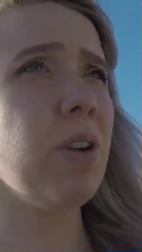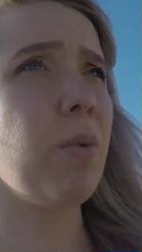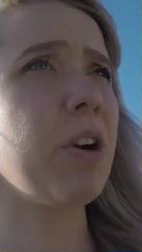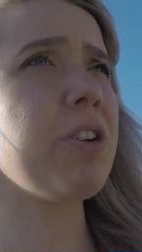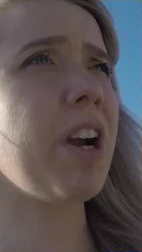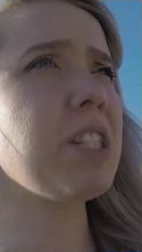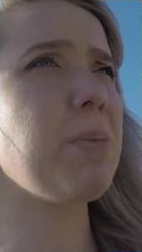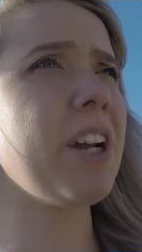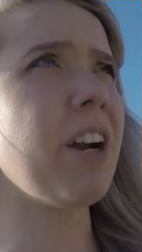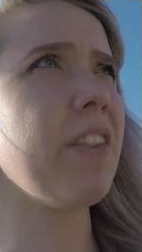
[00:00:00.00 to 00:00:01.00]
What are you guys
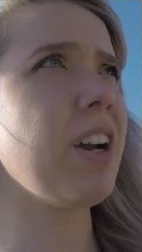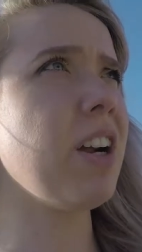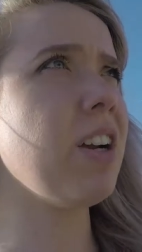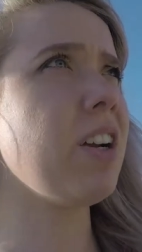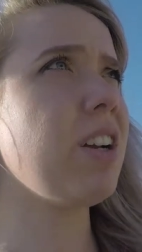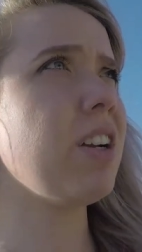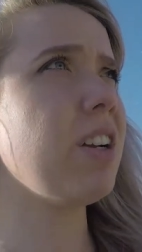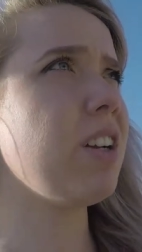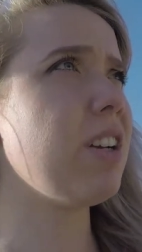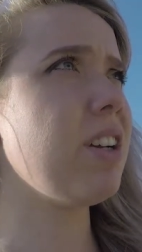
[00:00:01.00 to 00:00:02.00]
putting on there?
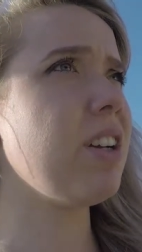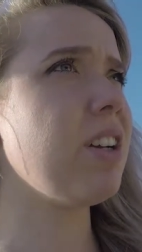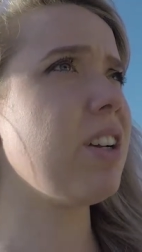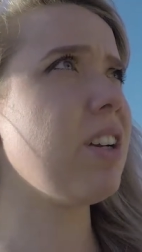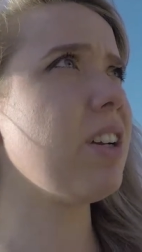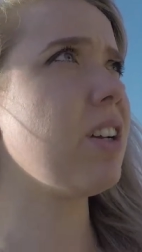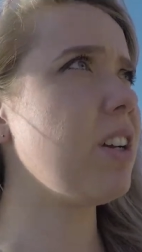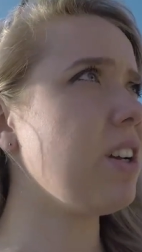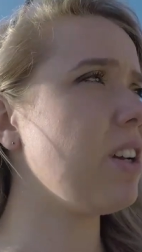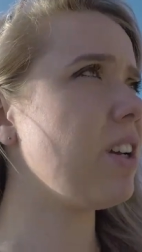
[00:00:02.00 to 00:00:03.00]

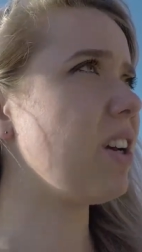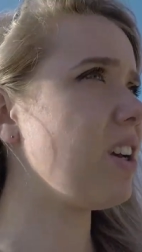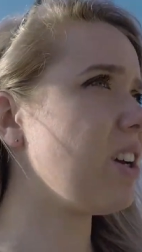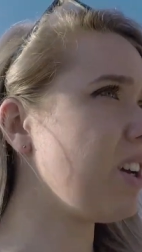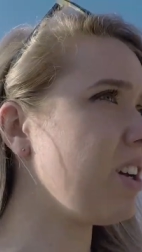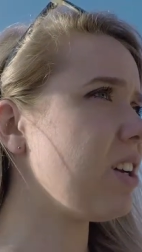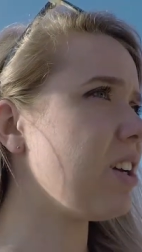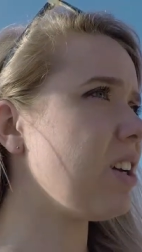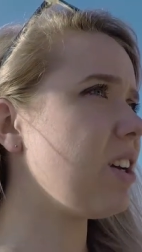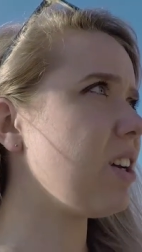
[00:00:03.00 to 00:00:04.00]
Putting the steak on that
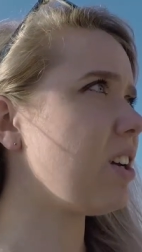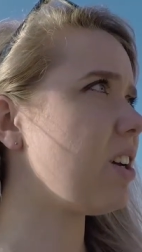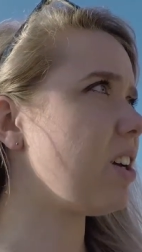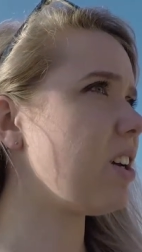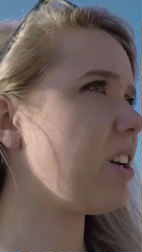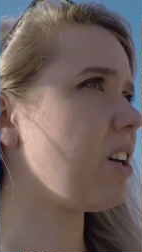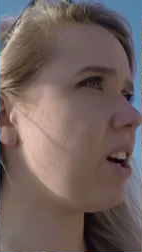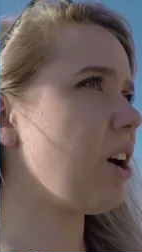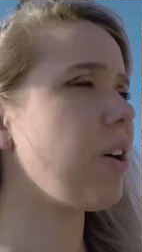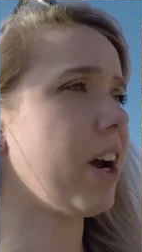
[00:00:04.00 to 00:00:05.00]
he wanted.
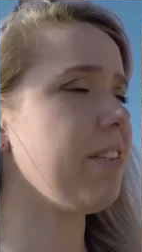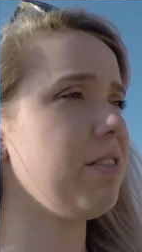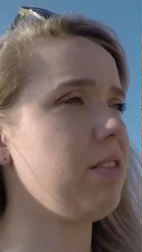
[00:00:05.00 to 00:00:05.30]
Okay.